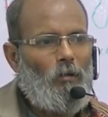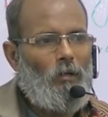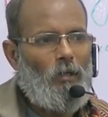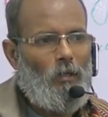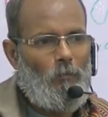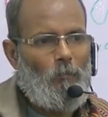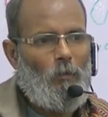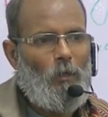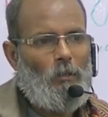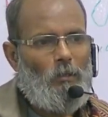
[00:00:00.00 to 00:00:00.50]

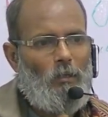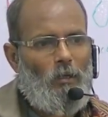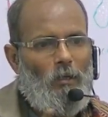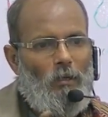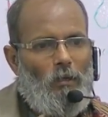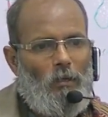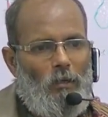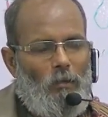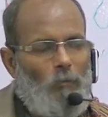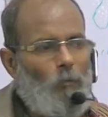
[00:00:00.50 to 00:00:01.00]
Inversion
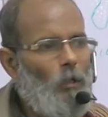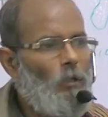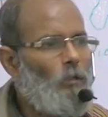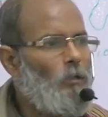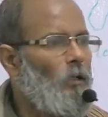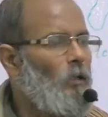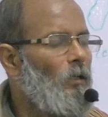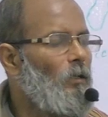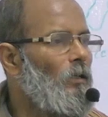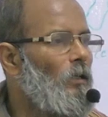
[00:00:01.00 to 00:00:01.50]
and
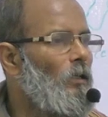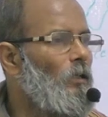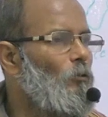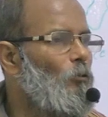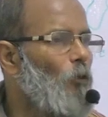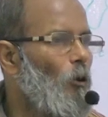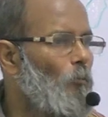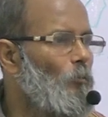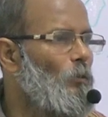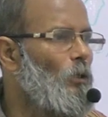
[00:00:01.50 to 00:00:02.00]
eversion is
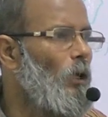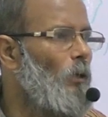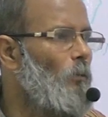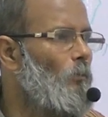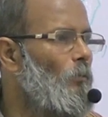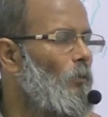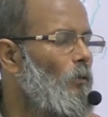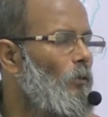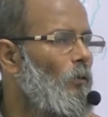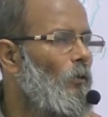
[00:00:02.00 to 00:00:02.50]

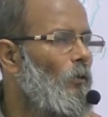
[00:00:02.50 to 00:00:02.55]
observed